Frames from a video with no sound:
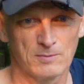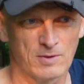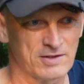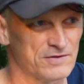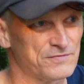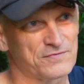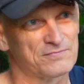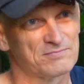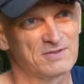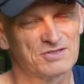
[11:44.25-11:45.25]
What
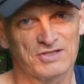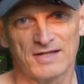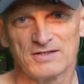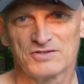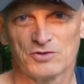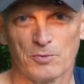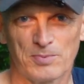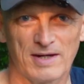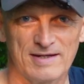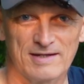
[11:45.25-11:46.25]
if the sun is so
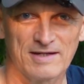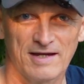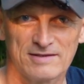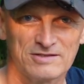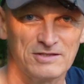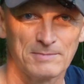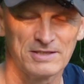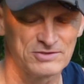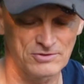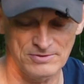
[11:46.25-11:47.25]
bright I can't see
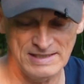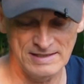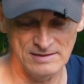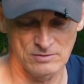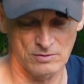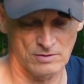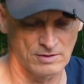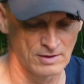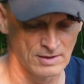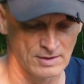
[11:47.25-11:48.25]
my screen,
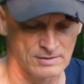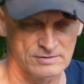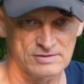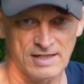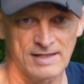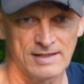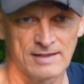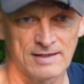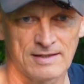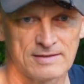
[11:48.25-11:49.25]
or say
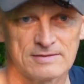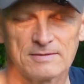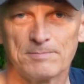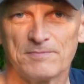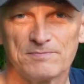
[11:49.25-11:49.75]
uh, the,